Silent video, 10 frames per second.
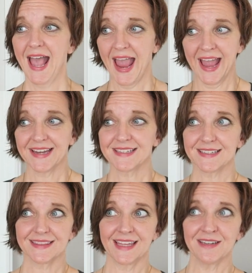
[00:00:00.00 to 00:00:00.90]
and
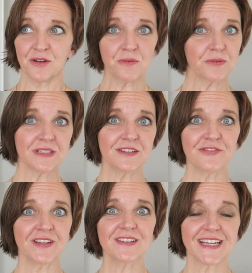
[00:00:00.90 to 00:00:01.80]
they don't really
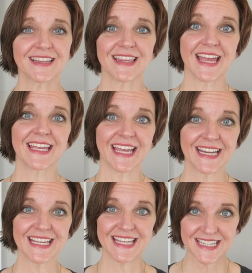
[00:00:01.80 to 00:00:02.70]
feel like they
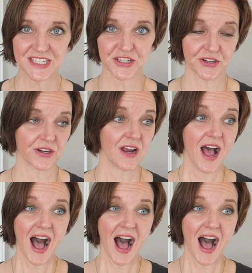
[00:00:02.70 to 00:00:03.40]
get easier.